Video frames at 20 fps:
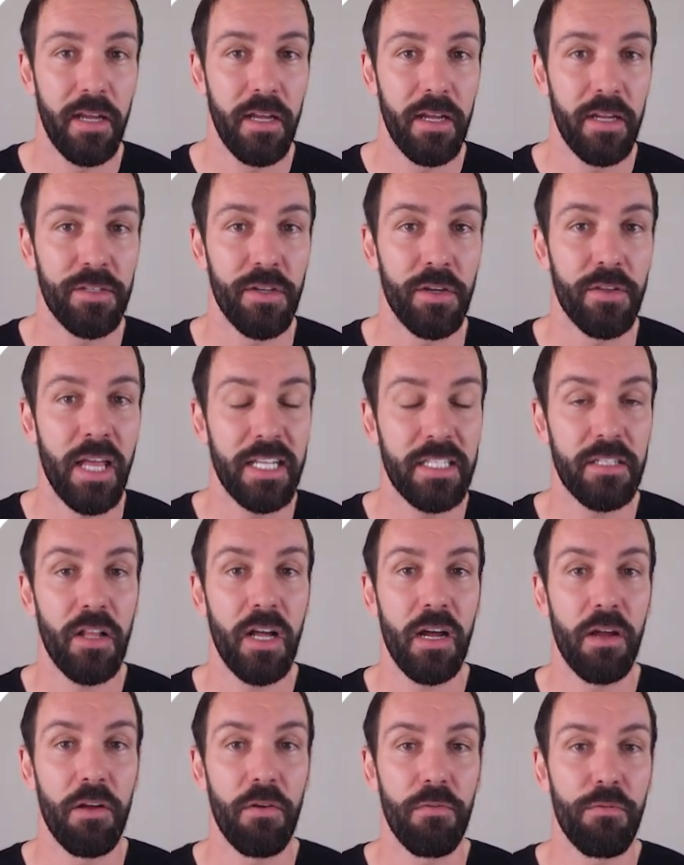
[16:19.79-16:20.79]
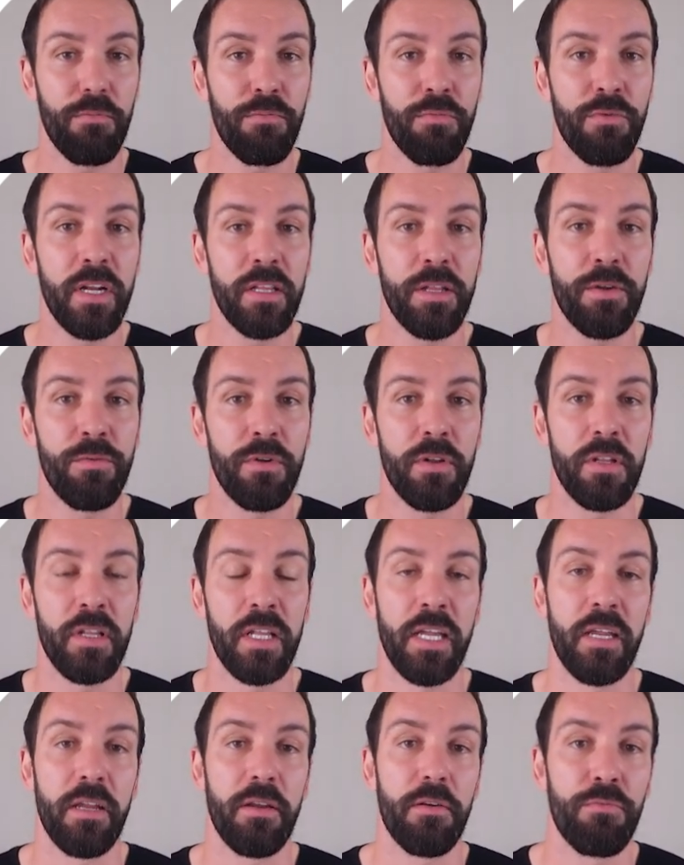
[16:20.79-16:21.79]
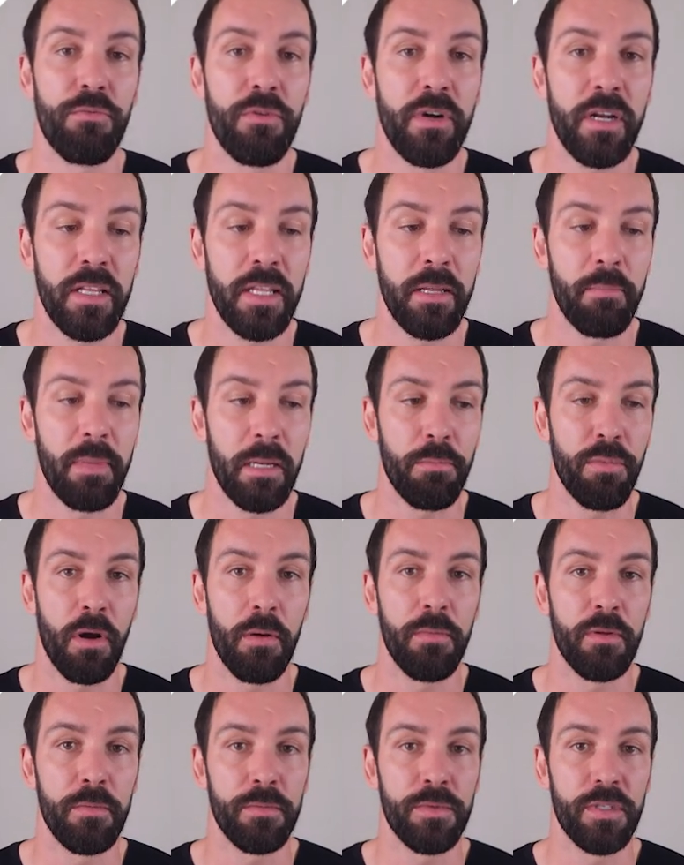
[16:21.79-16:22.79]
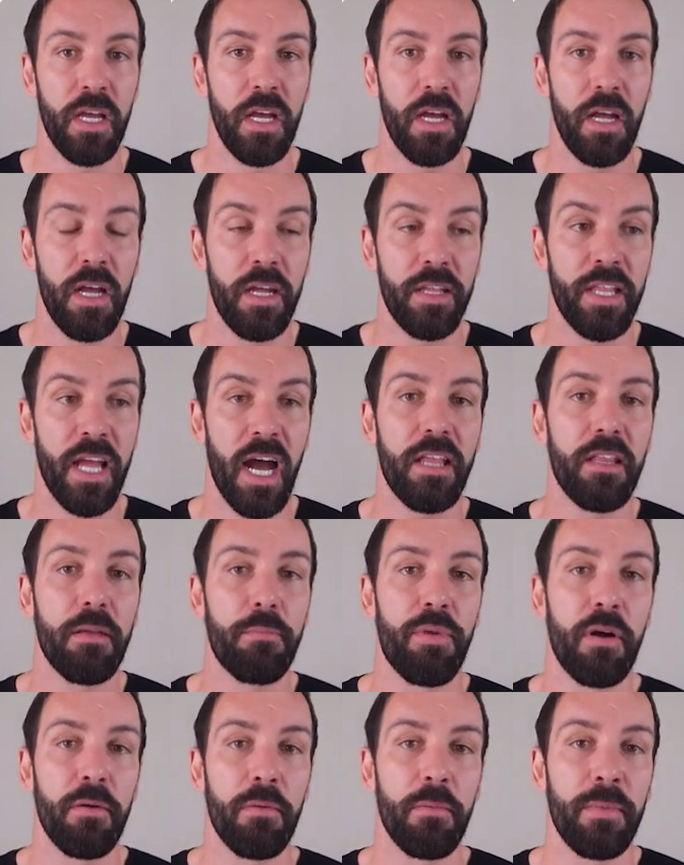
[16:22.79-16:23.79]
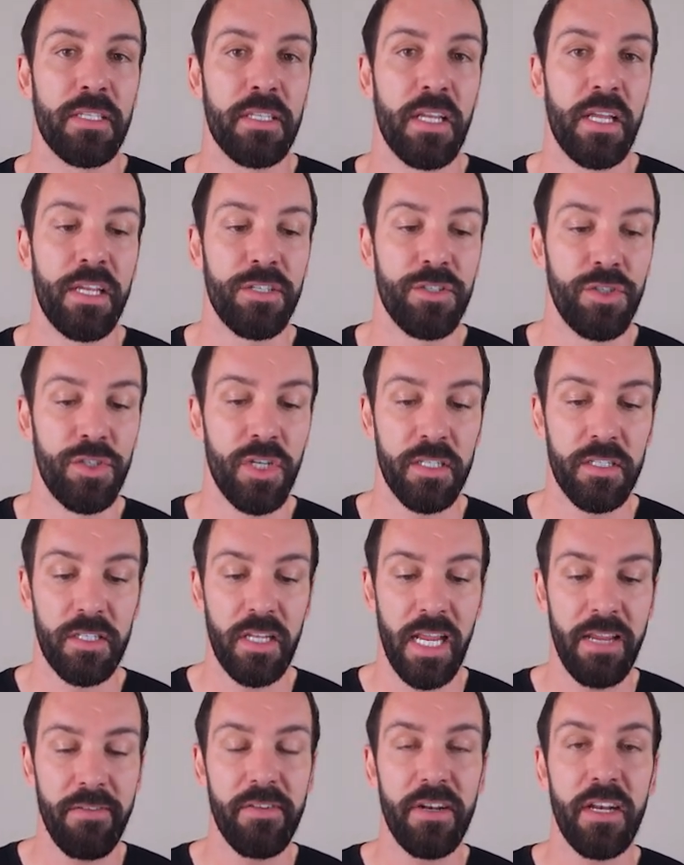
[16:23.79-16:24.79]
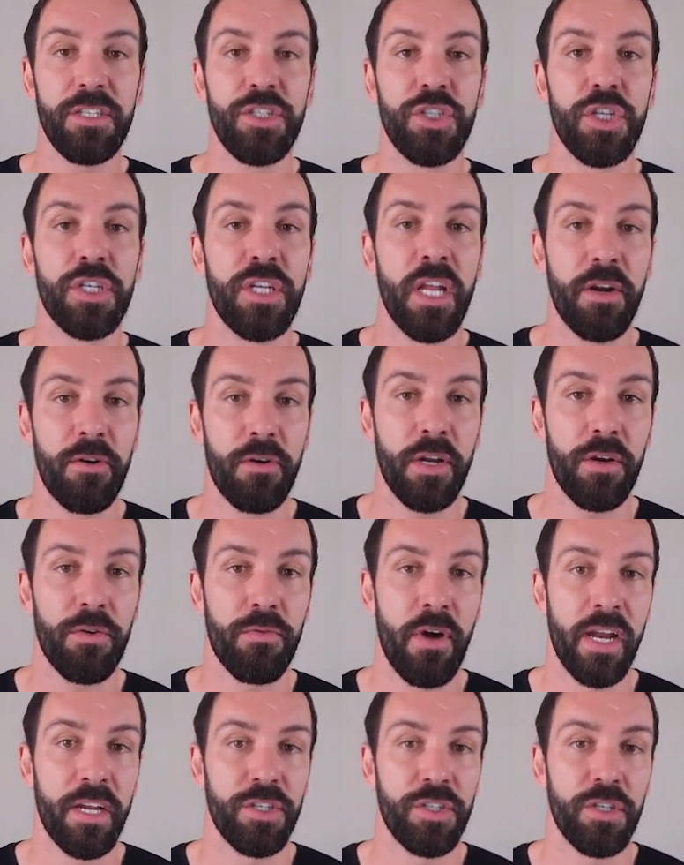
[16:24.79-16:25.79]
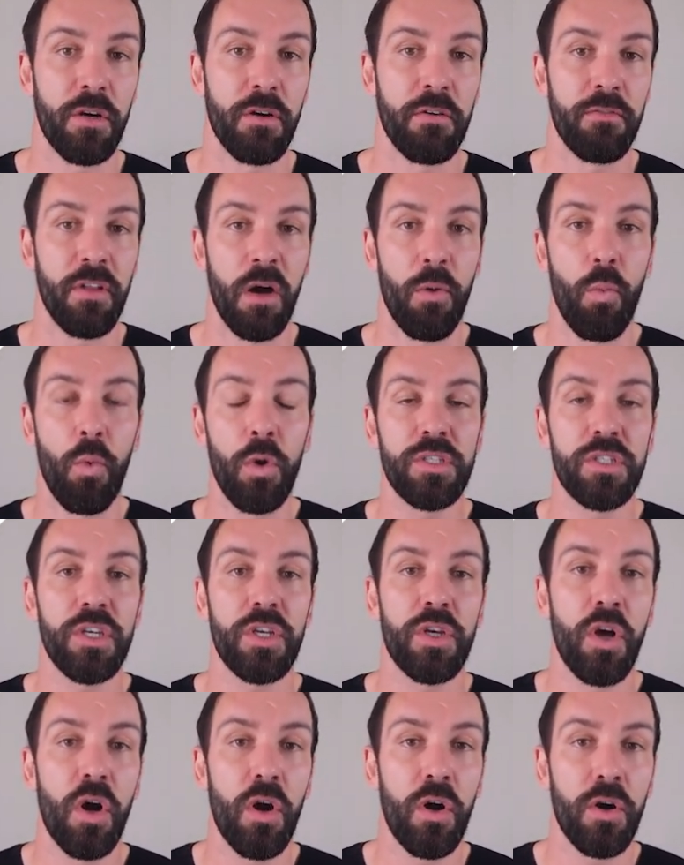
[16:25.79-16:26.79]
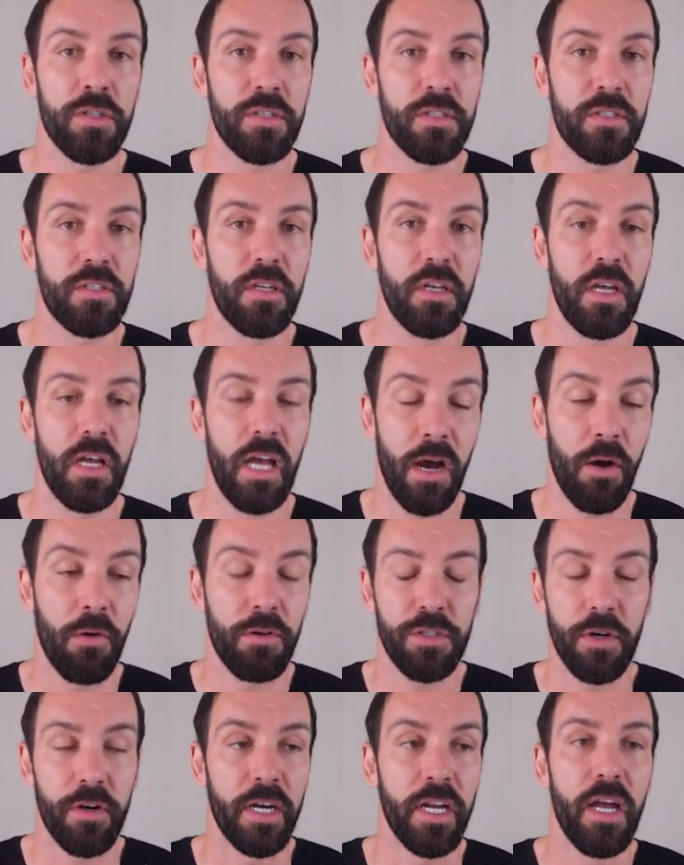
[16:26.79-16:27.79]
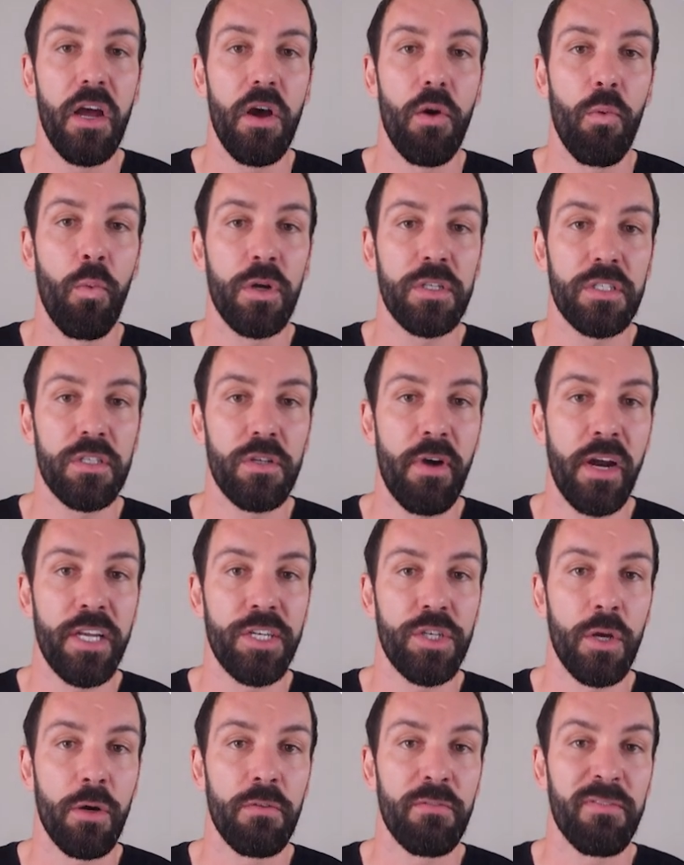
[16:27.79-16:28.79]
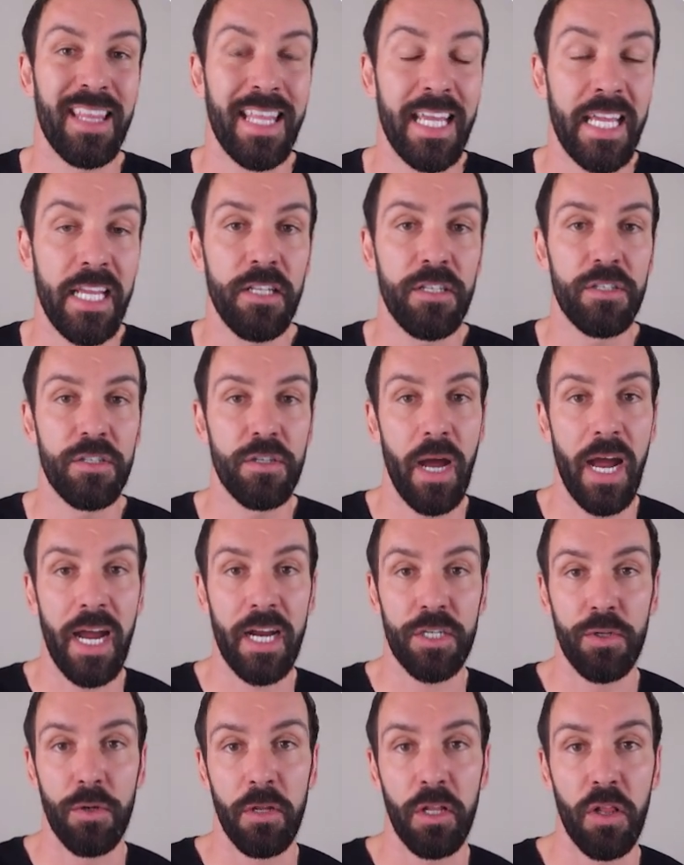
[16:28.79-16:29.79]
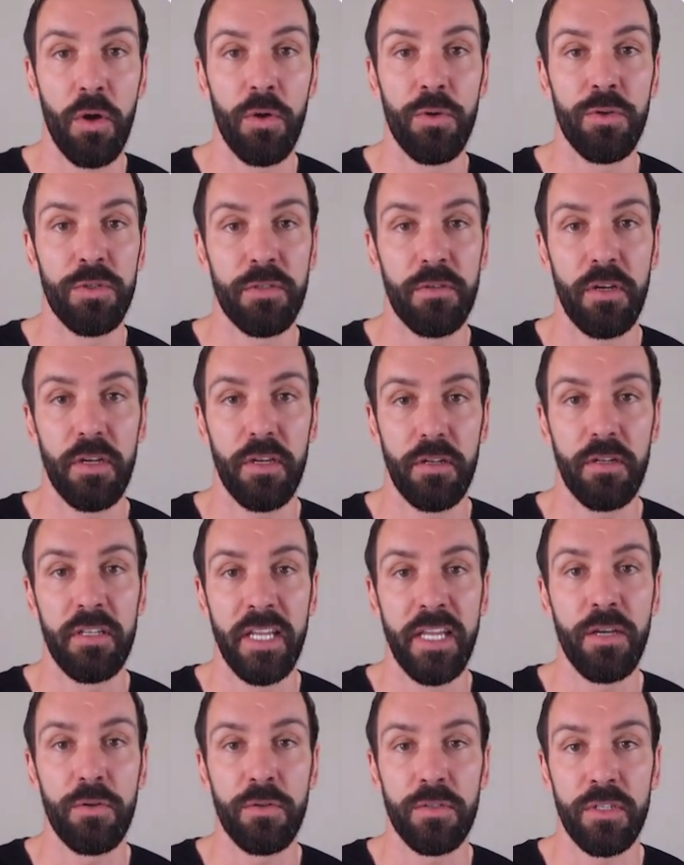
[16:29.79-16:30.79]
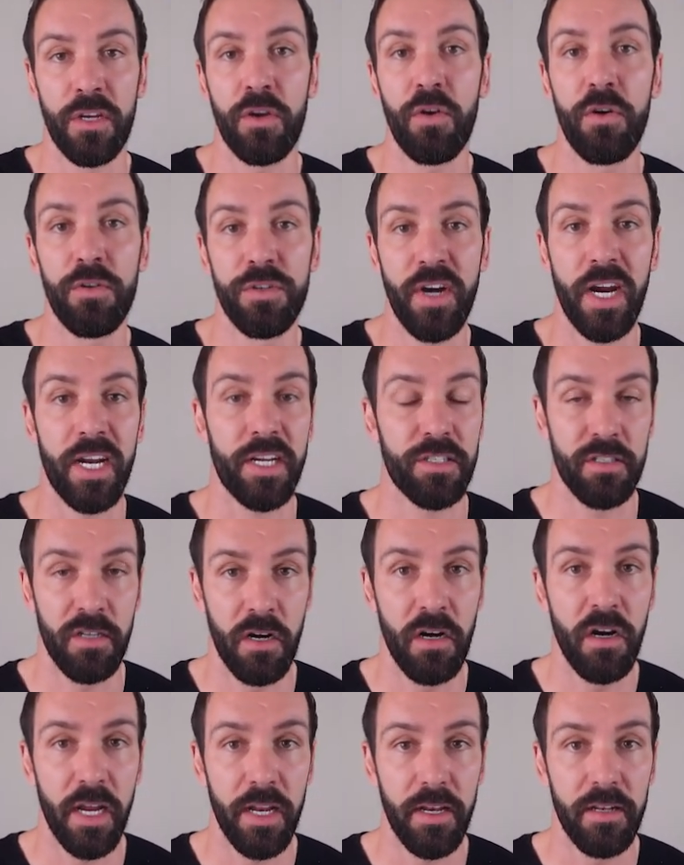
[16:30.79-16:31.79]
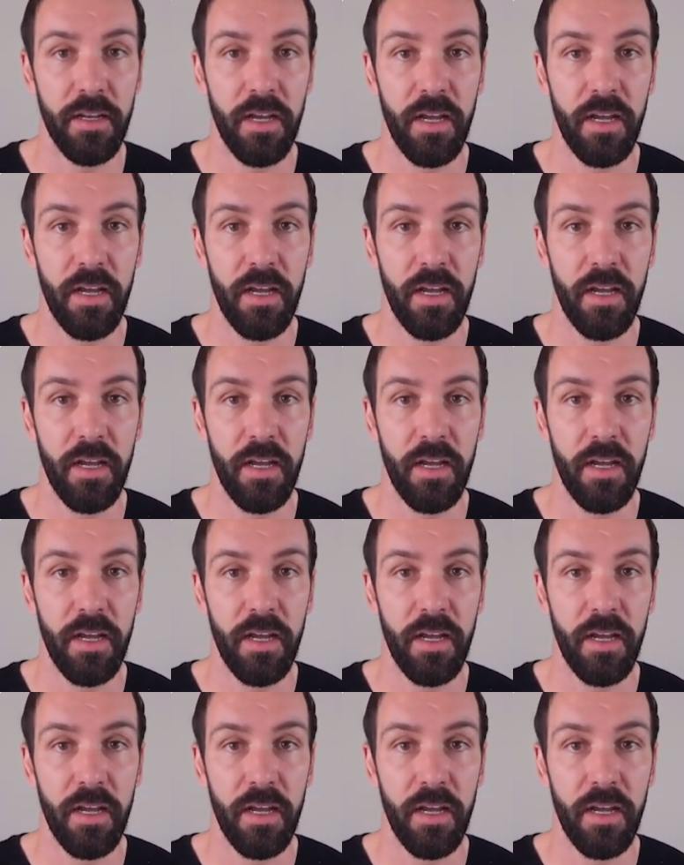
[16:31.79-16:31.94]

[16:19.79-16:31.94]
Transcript: So that's like really, really, really big problems. The other problem is just even a generic ratio of like, what's the ratio of leads to actually closed deals and contracts signed?